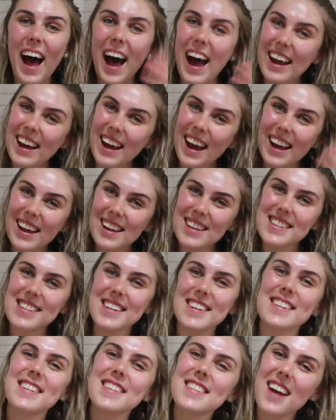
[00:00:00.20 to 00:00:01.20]
Hi guys,
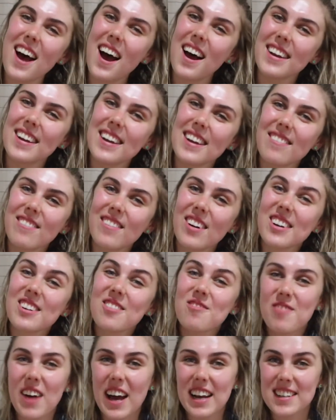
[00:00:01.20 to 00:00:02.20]
it's Tarnie and
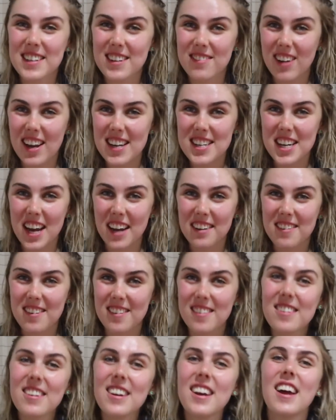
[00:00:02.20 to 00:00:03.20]
welcome back to my
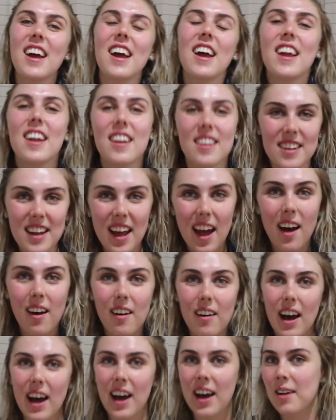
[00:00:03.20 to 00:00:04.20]
channel.
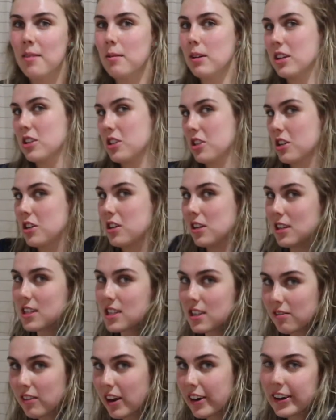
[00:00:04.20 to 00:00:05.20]
Now, excuse
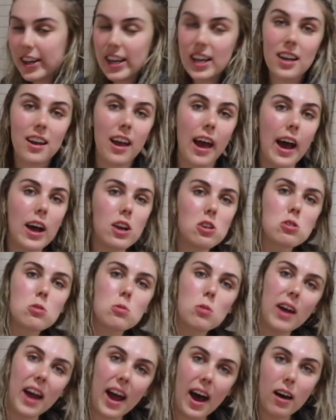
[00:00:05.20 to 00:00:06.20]
the very
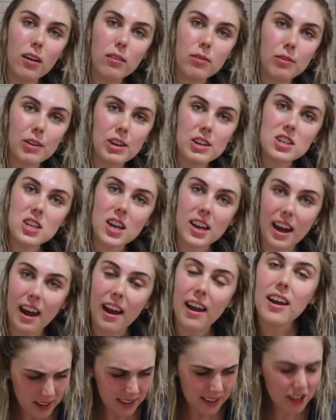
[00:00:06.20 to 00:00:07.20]
casual outfit
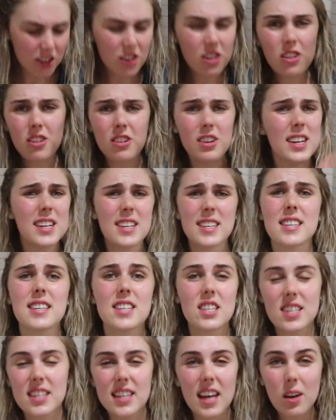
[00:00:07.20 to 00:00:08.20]
today. You know, it's
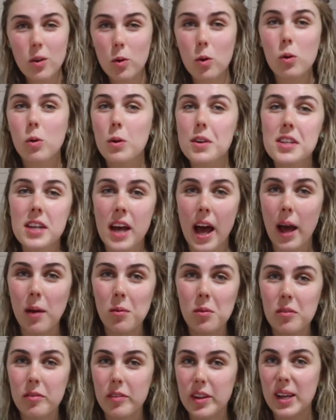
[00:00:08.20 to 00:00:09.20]
just that awkward time
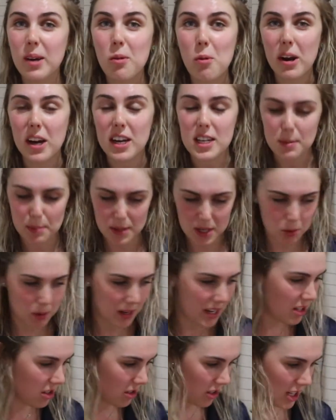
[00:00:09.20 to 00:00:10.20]
of year where it's
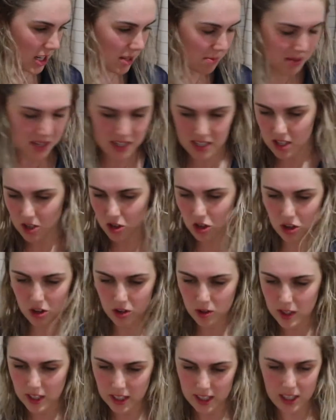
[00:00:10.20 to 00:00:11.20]
between Christmas and New
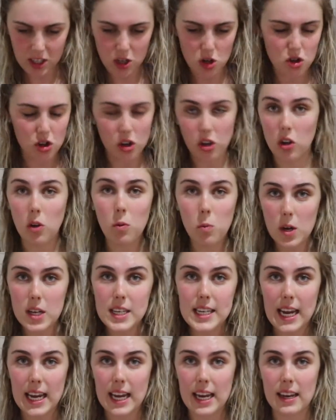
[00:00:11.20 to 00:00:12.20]
Year. You don't know what
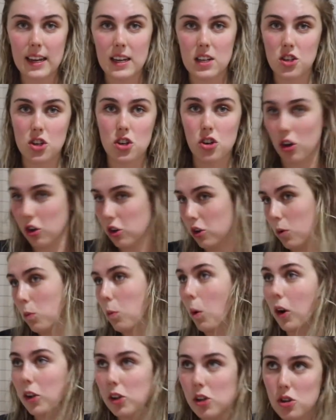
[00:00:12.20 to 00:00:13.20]
day it is. You don't know
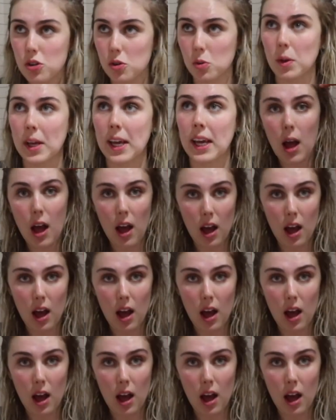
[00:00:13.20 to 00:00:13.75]
what you're doing.